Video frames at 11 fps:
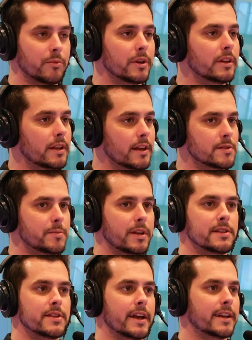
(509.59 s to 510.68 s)
it really is,
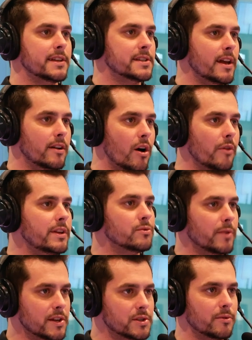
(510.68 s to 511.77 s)
because like I said, all these
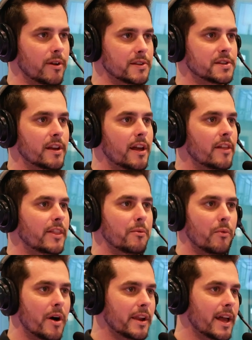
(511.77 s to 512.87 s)
restaurants, they
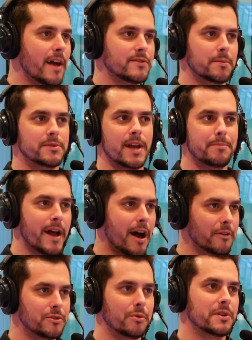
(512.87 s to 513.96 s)
want to have some type of
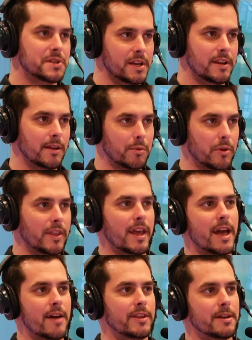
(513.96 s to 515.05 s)
outdoor seating, but when they
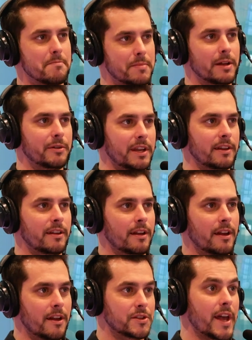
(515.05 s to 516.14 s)
have the ability
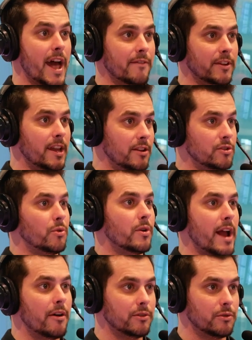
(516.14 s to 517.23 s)
to have an
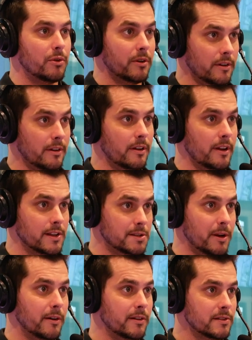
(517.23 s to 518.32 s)
indoor-outdoor
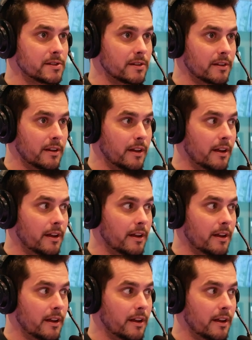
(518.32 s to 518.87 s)
experience,